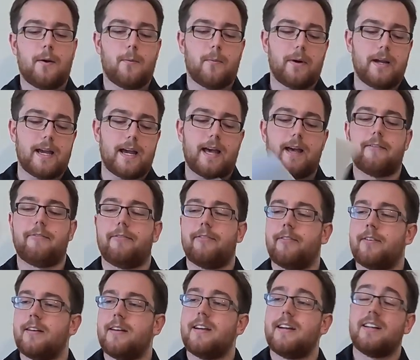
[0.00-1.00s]
we have
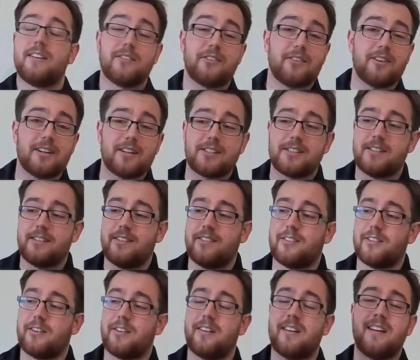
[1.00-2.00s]
instructions
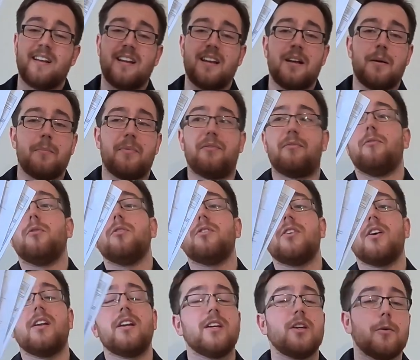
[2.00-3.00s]
on before
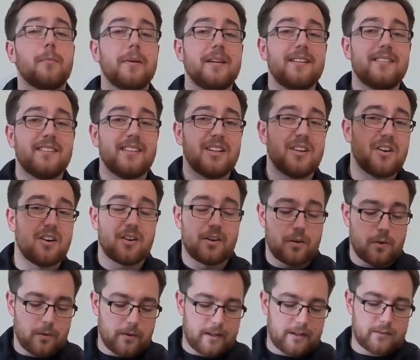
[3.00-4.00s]
turning your PC on
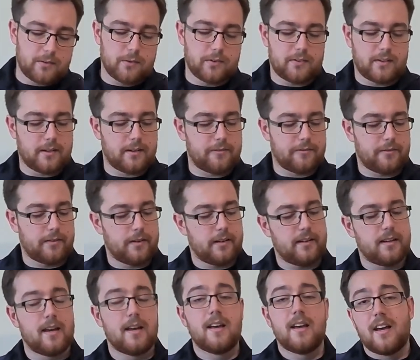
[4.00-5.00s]
and all that sort of stuff,
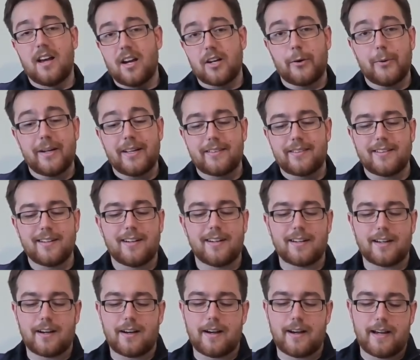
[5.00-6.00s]
and a quick
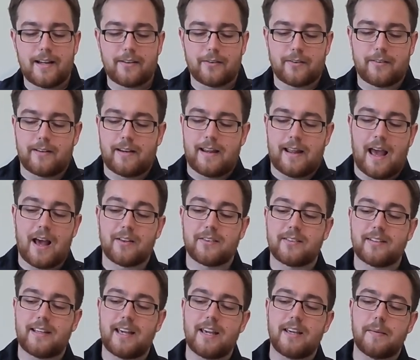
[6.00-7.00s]
start guide on how
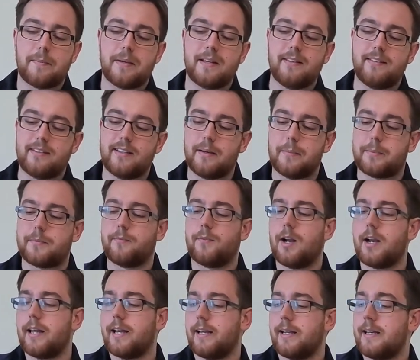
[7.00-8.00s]
to get your PC up and
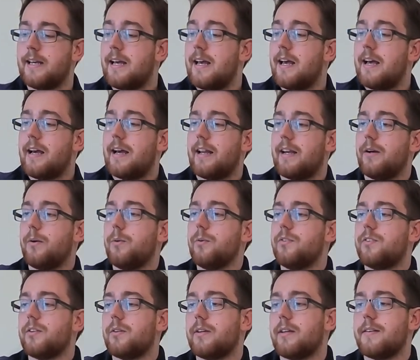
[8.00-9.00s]
running. And it
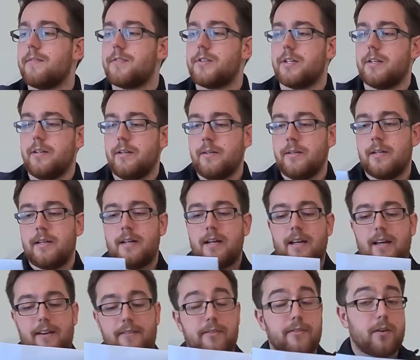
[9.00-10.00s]
also gives you,
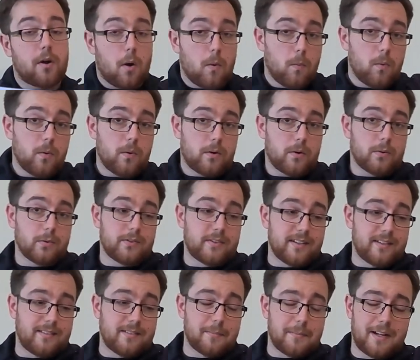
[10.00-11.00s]
if you've got a water-cooled
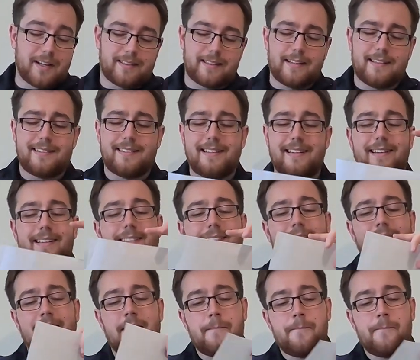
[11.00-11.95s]
system like this is,